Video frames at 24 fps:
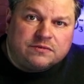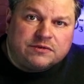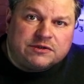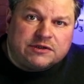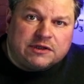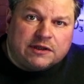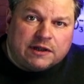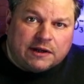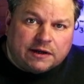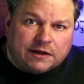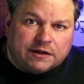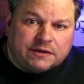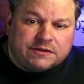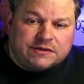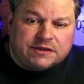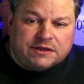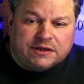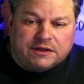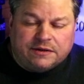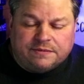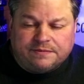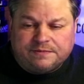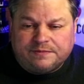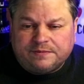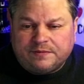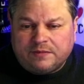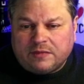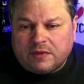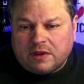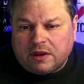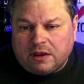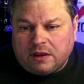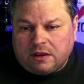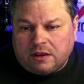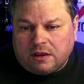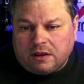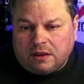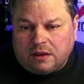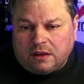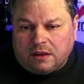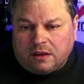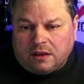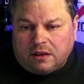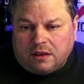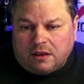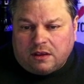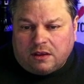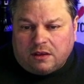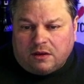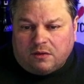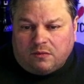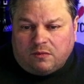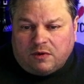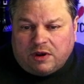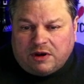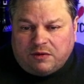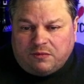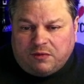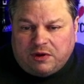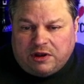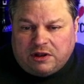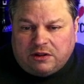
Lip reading: salinity. When